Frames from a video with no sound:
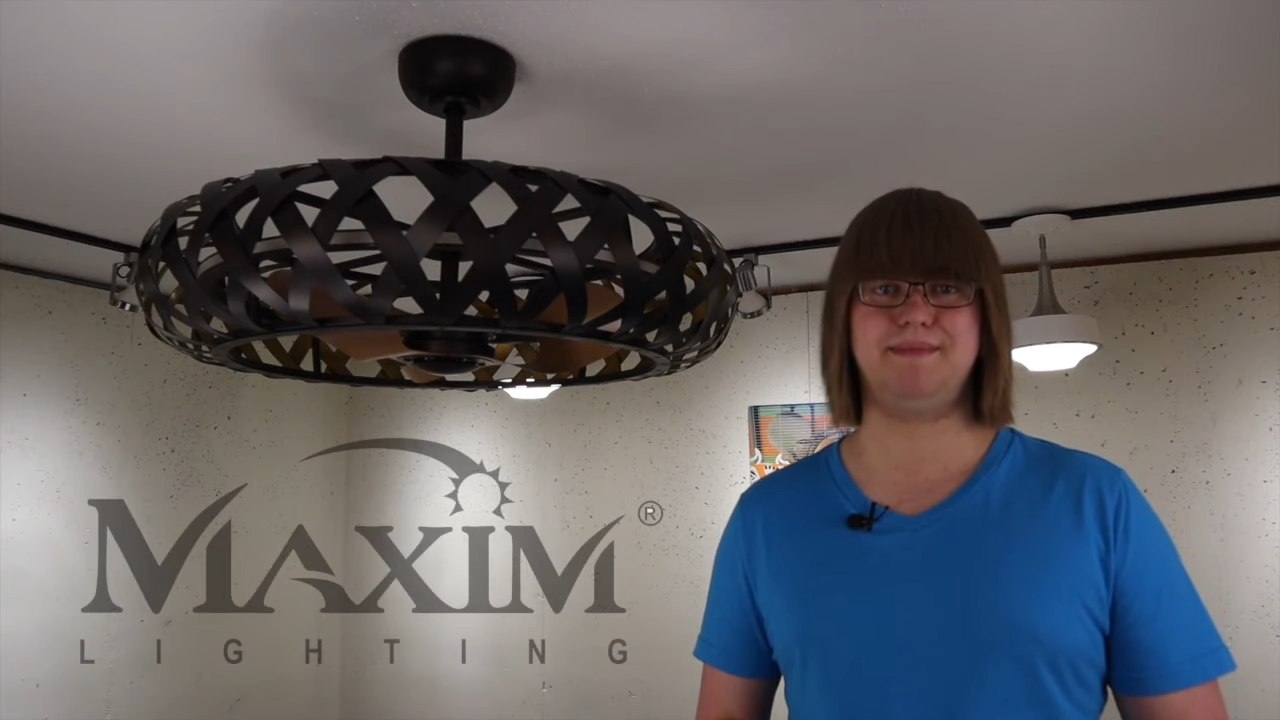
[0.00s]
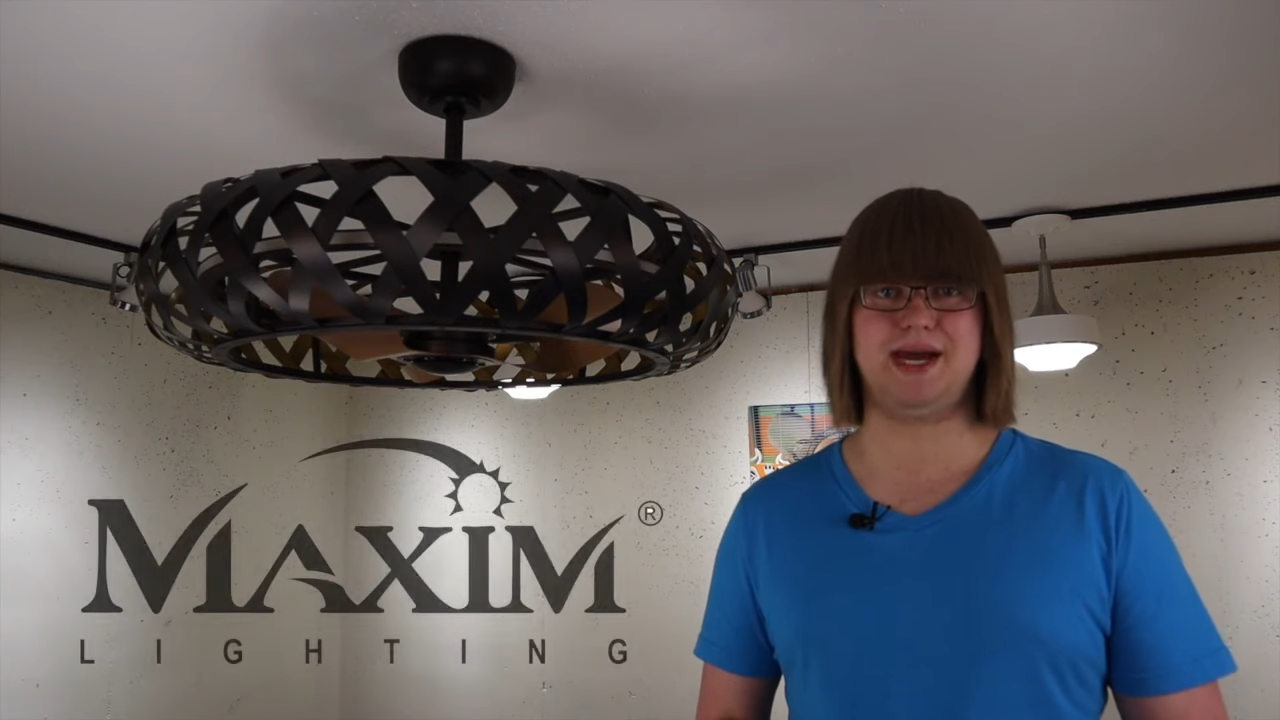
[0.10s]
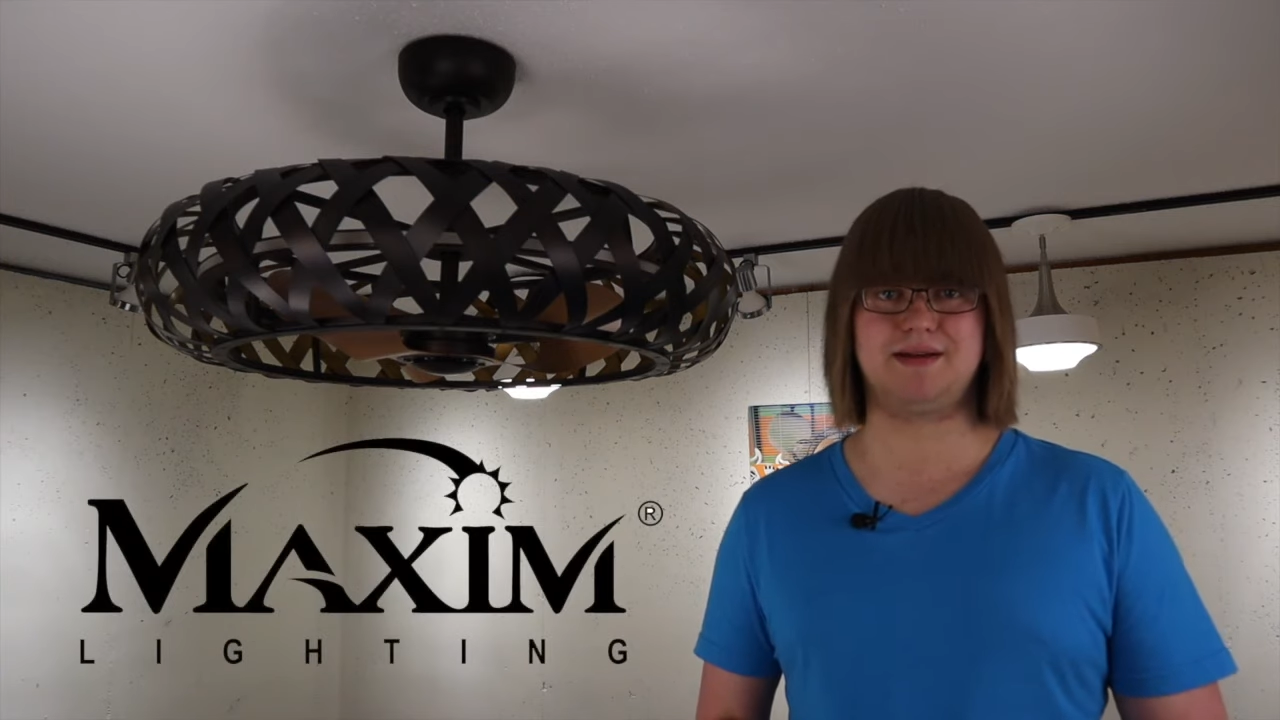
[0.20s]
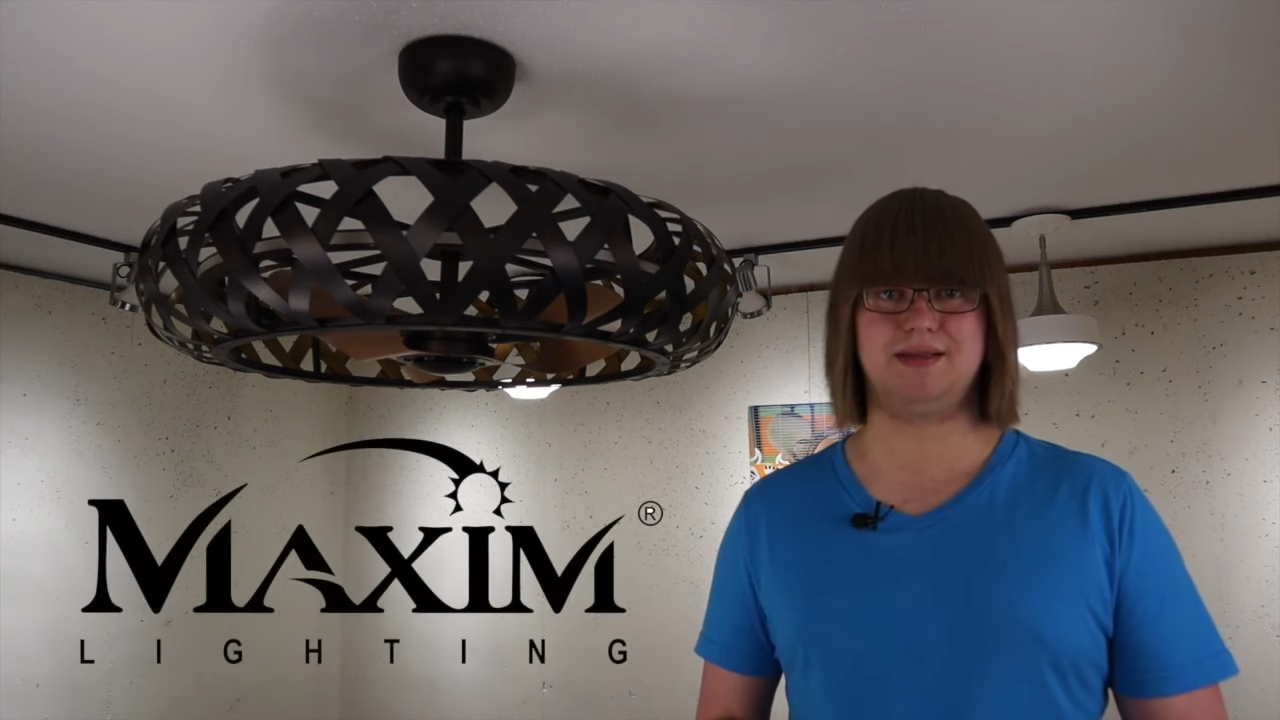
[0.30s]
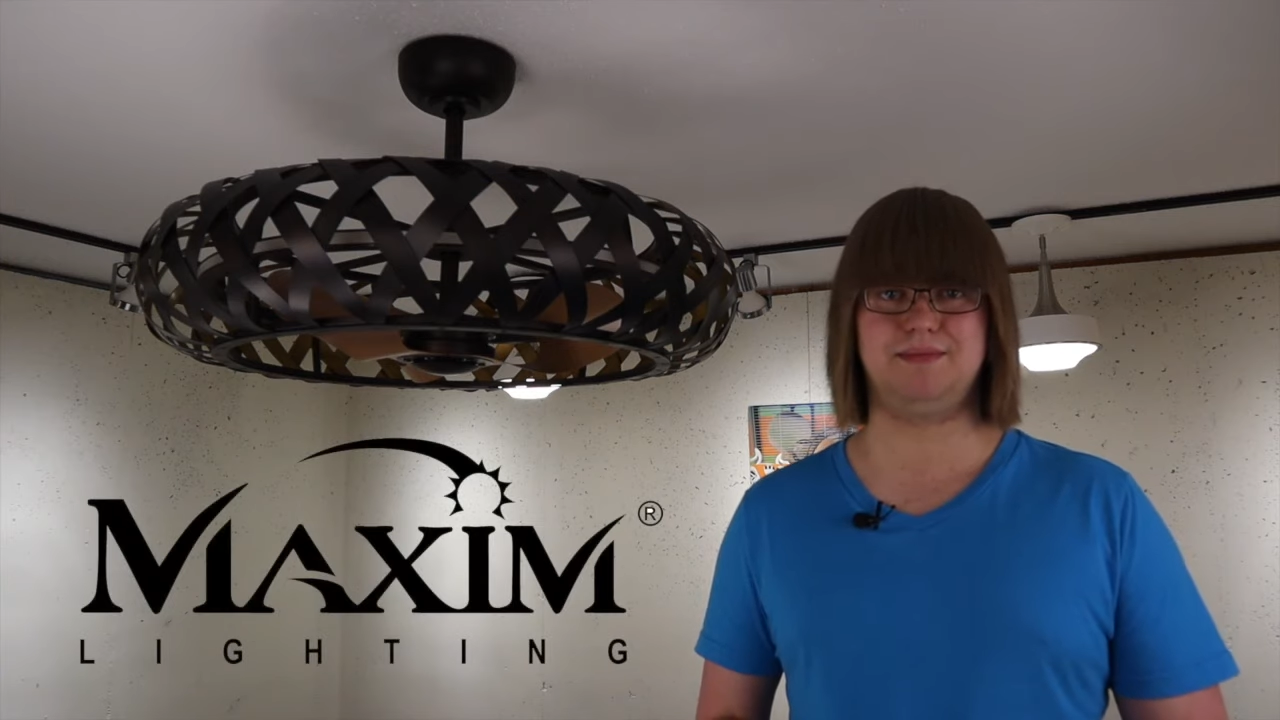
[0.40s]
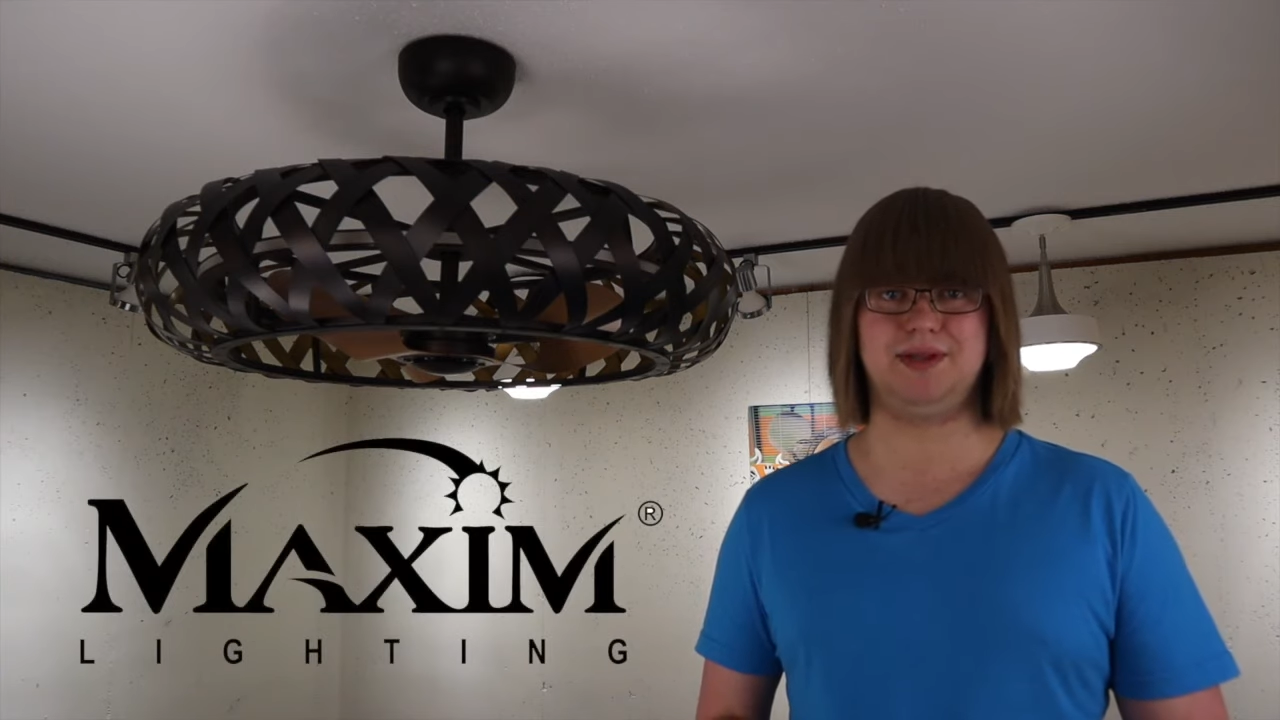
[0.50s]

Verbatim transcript: Maxim